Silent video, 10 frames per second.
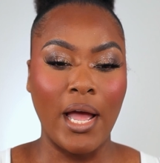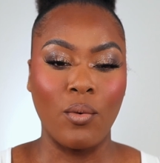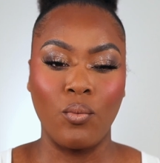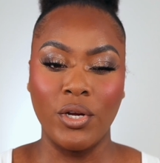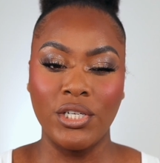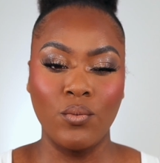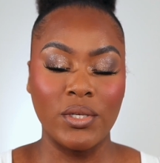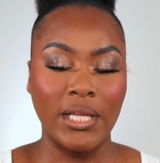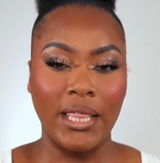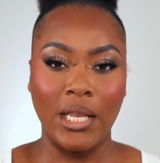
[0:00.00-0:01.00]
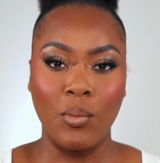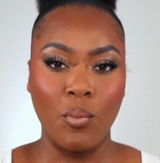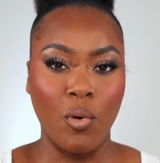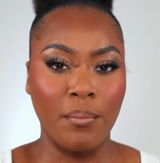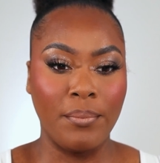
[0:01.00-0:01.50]
I wish it was a little bit
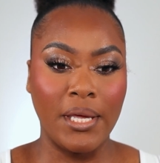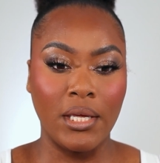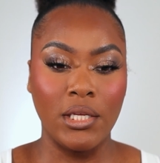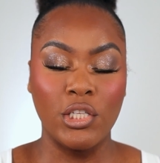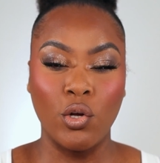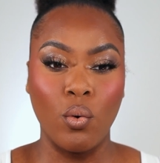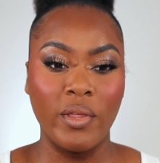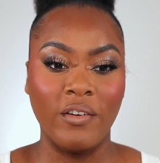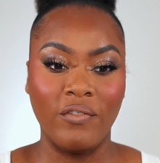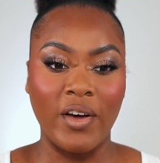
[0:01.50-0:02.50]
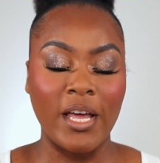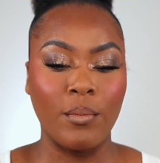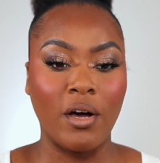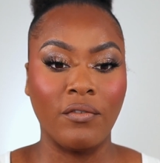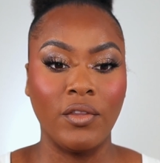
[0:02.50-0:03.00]
more pinky to go with the
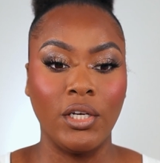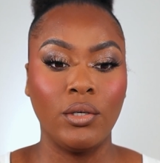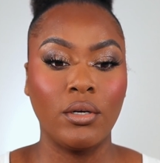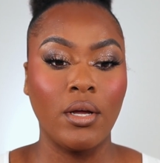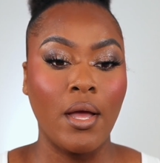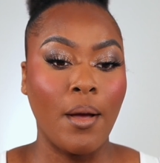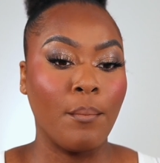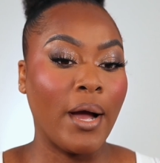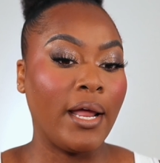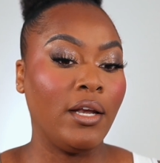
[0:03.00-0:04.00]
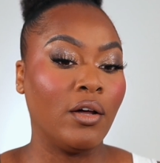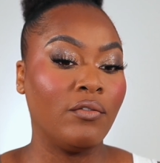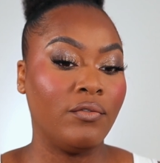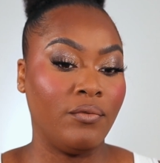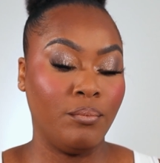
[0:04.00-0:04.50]
vibe of the look, but I love